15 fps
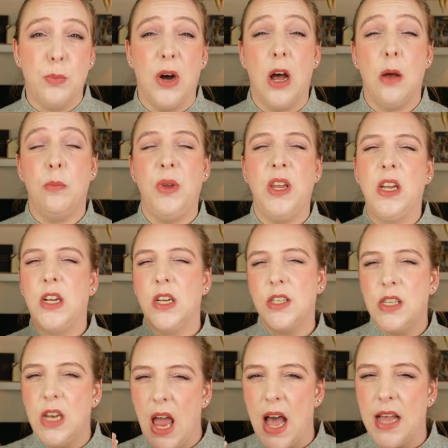but
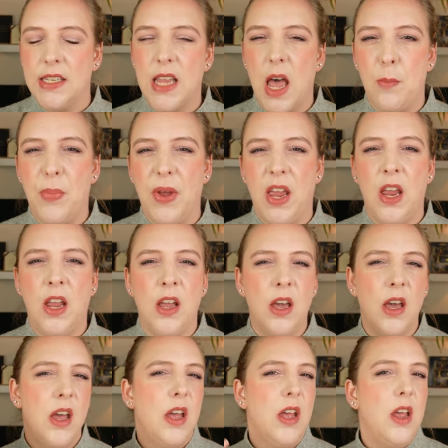because it has that pink,